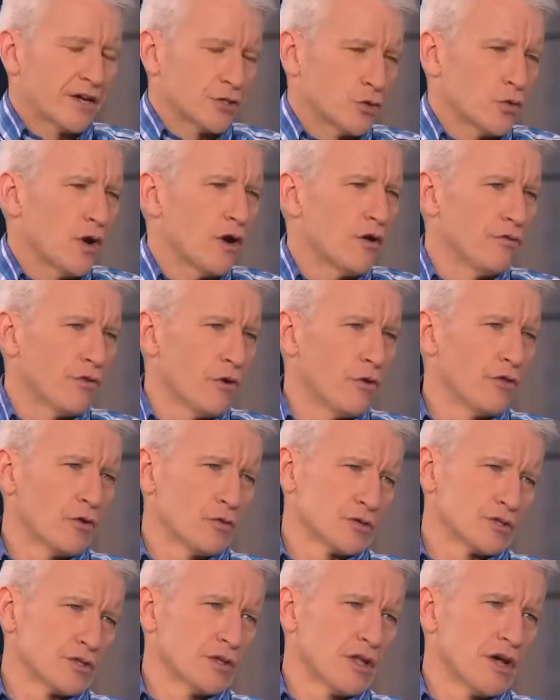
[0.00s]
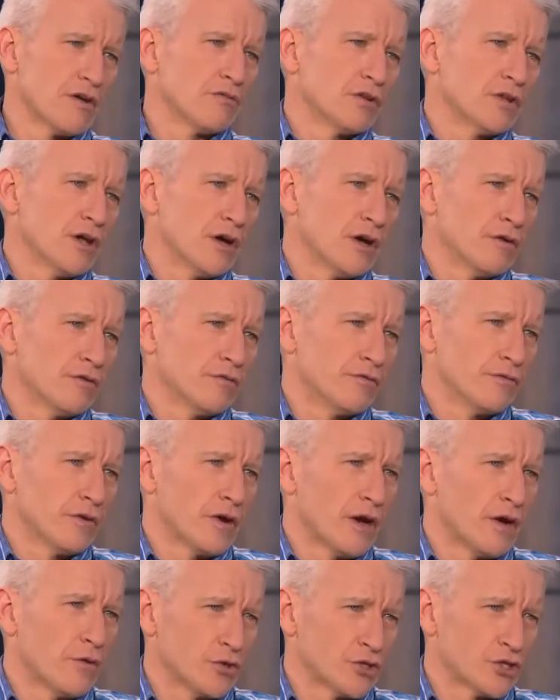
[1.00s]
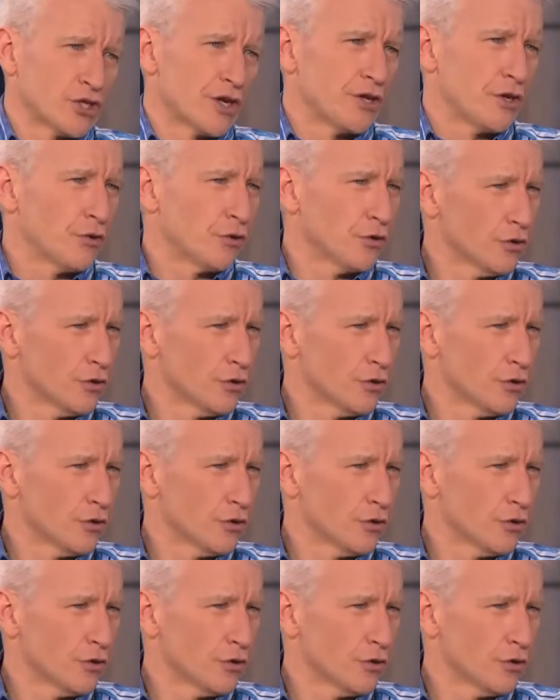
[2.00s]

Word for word: at 12 though, there was a level of, I wish I'd known